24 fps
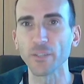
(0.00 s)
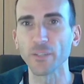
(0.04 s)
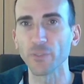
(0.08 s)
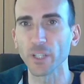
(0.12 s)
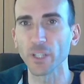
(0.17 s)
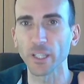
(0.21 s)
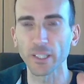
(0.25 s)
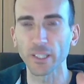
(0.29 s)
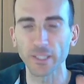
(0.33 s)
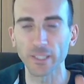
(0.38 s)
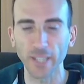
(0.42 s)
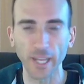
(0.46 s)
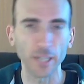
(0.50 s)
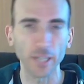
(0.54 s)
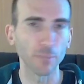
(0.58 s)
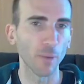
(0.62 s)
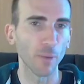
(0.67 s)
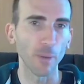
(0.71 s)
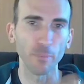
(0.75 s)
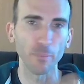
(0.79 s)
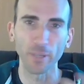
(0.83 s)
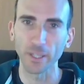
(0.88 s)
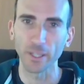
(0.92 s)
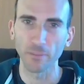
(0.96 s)
of the container
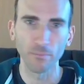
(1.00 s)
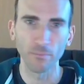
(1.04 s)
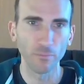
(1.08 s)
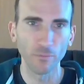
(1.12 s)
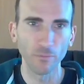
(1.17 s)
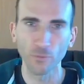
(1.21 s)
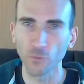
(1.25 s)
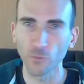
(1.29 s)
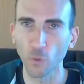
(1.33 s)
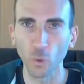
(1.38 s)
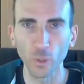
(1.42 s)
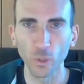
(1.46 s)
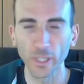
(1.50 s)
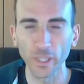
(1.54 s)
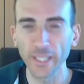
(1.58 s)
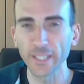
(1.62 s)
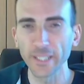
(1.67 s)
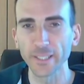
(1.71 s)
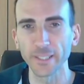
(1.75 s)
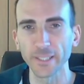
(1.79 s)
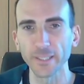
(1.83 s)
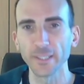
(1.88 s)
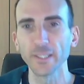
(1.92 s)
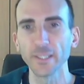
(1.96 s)
might be 4
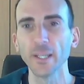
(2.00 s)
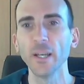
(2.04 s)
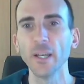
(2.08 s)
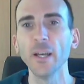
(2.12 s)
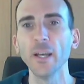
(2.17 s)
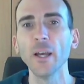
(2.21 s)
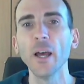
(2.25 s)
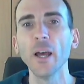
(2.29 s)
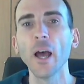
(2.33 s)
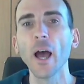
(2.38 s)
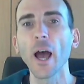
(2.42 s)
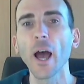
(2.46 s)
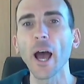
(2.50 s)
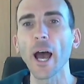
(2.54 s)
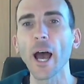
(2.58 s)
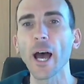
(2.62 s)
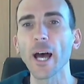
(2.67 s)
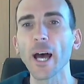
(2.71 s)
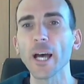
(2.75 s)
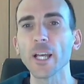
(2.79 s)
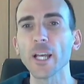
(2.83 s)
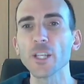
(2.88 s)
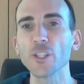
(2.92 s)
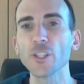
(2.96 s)
liters.
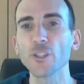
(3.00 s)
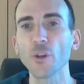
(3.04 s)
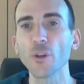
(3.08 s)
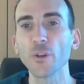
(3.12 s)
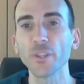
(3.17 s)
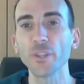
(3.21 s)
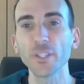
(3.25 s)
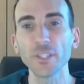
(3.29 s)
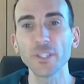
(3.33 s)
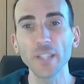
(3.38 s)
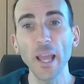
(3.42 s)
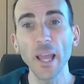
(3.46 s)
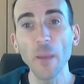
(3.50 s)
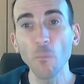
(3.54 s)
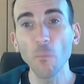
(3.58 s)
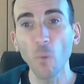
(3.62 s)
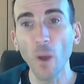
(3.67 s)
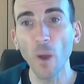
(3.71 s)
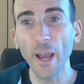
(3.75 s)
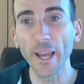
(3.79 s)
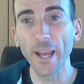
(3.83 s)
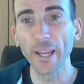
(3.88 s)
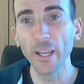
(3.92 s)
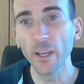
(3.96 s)
So in the same
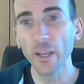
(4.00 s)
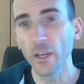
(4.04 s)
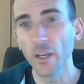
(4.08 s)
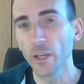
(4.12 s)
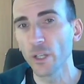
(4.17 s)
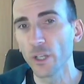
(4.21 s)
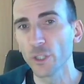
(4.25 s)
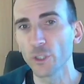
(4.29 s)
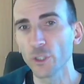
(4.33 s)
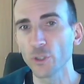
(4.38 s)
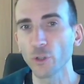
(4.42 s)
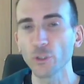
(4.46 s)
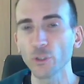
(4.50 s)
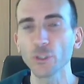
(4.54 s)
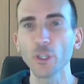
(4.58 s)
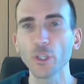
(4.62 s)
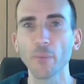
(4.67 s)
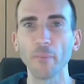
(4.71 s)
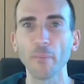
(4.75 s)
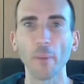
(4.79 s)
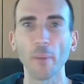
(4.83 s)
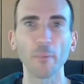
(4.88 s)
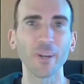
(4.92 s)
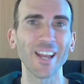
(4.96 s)
way,
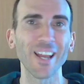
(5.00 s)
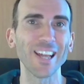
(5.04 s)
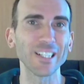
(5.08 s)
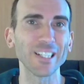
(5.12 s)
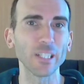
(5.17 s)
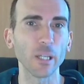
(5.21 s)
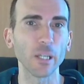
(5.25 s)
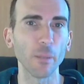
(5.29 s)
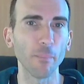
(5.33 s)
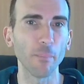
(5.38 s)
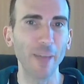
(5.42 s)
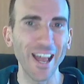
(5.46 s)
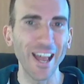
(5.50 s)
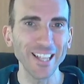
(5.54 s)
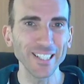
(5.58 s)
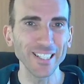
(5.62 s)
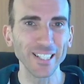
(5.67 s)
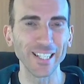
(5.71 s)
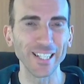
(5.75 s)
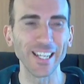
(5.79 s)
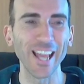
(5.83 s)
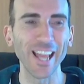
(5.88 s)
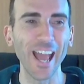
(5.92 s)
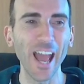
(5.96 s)
short-term memory has a
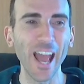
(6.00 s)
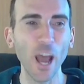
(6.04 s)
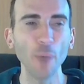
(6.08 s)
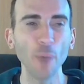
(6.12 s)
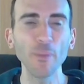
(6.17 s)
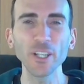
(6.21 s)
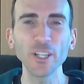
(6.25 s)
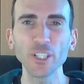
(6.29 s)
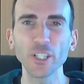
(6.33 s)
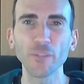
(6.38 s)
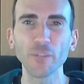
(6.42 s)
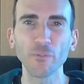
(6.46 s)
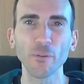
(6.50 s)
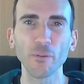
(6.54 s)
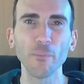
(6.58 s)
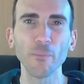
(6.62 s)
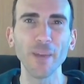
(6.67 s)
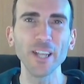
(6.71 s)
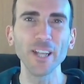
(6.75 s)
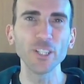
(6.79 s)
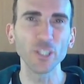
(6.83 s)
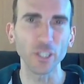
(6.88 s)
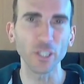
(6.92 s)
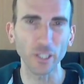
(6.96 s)
capacity. How much
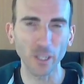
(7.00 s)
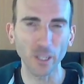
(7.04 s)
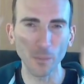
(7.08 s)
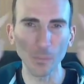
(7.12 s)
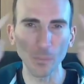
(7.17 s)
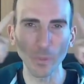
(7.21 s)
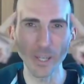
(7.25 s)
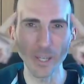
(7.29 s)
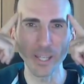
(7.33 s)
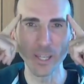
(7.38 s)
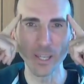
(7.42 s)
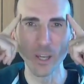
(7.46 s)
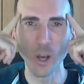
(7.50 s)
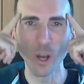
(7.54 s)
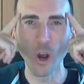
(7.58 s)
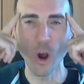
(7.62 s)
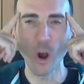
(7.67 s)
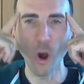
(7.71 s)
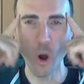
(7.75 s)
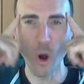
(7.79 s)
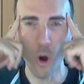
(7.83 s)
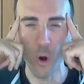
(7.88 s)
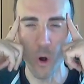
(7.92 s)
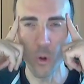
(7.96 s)
information can we
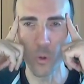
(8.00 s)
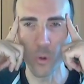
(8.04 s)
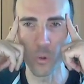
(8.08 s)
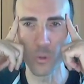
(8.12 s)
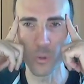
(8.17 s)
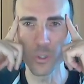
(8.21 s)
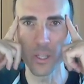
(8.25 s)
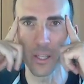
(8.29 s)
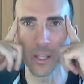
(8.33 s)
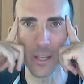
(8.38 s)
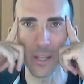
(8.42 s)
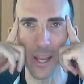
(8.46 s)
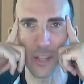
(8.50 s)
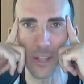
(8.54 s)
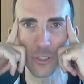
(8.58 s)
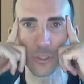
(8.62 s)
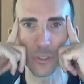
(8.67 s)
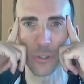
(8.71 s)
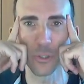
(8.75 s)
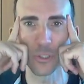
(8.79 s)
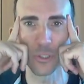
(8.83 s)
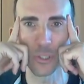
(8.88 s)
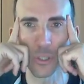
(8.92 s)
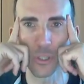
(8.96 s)
hold in our
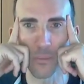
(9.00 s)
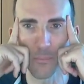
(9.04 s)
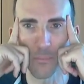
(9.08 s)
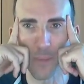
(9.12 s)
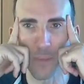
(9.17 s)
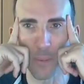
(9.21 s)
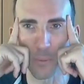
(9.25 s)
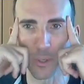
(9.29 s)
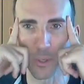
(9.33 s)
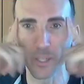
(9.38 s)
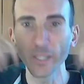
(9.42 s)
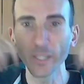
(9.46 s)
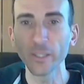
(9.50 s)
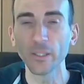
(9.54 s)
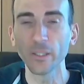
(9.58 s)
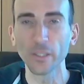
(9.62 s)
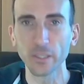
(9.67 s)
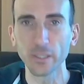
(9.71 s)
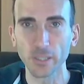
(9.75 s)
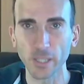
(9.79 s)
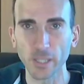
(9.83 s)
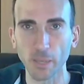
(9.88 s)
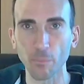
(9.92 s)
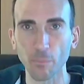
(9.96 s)
short-term memory
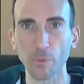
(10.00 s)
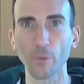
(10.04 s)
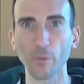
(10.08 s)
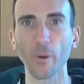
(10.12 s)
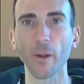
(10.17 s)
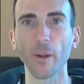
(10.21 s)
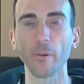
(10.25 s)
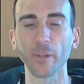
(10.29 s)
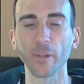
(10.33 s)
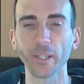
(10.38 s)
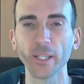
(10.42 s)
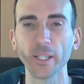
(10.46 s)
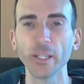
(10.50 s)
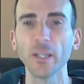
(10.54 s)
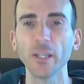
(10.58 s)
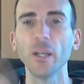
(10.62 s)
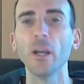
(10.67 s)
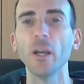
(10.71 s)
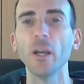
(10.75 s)
temporarily